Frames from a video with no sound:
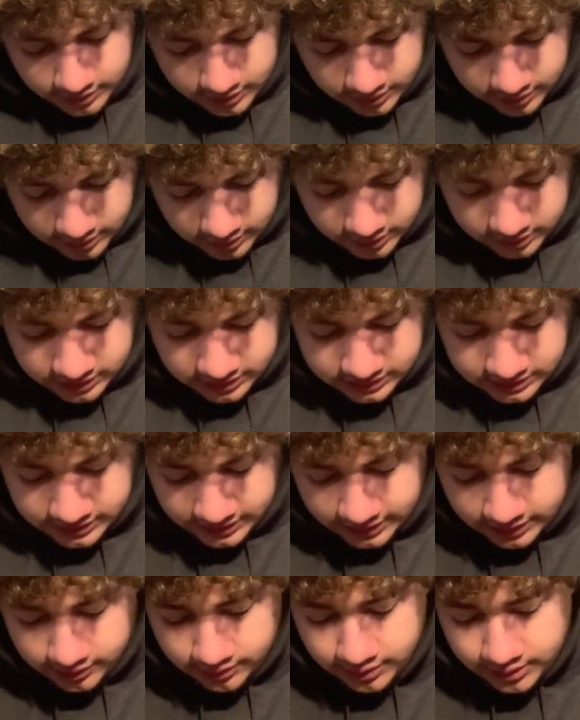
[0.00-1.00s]
They're just
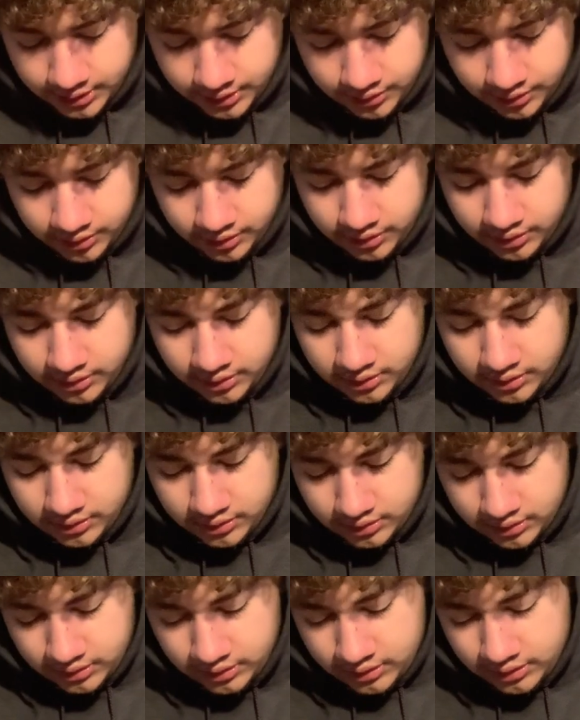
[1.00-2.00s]
like a little.
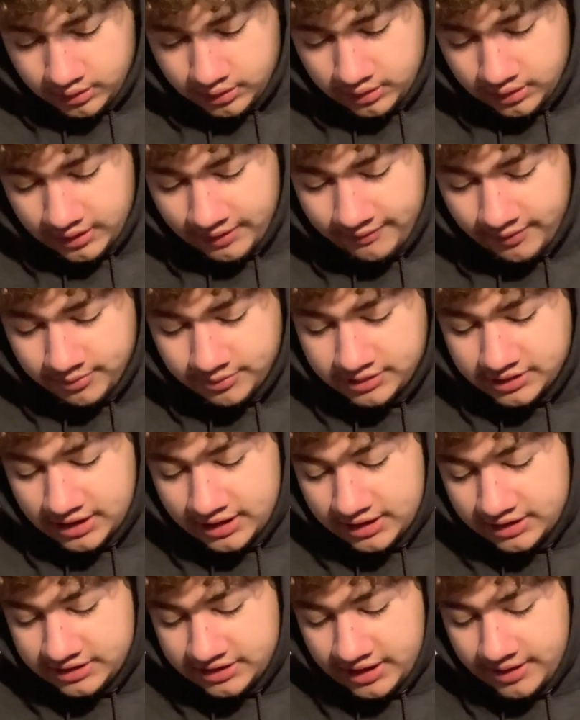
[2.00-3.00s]
They've almost got
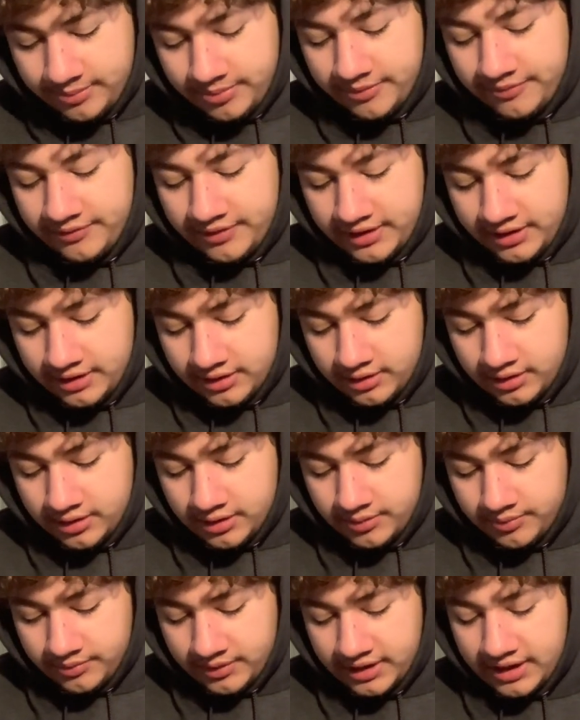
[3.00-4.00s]
a shape of like a
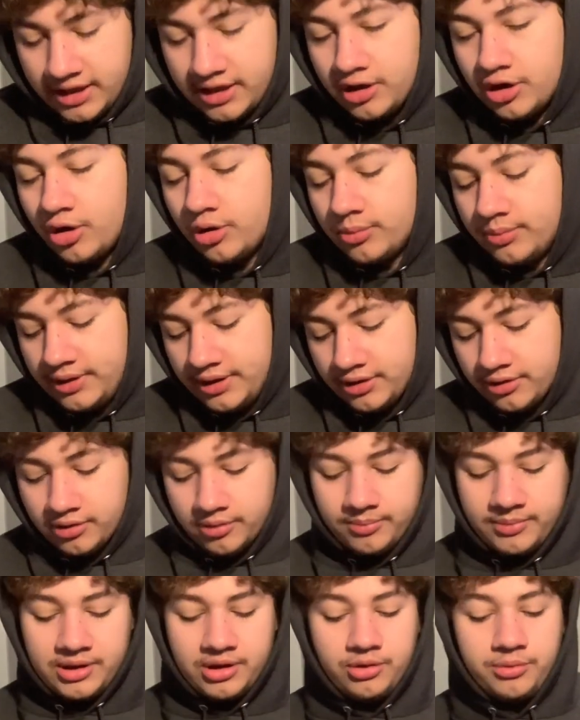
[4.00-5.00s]
goby or
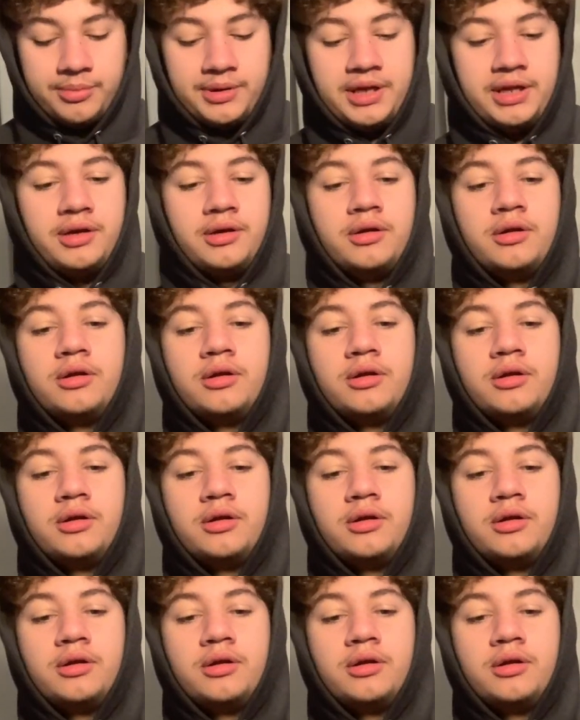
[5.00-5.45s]
a minnow bait.